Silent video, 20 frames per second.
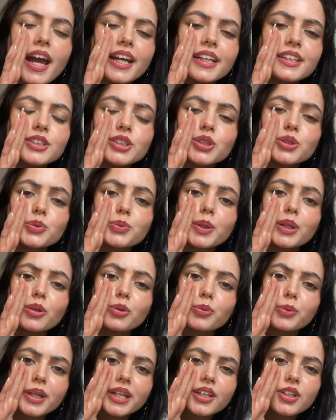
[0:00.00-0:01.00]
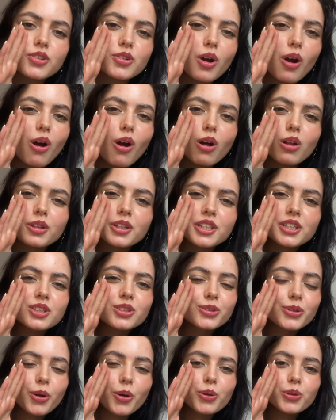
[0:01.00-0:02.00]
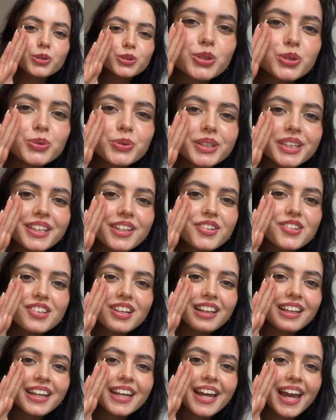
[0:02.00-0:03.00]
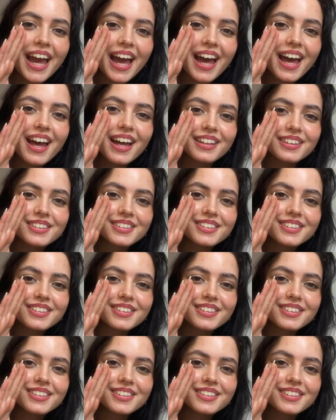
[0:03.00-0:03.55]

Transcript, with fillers: and you will reach all these goals you initially had,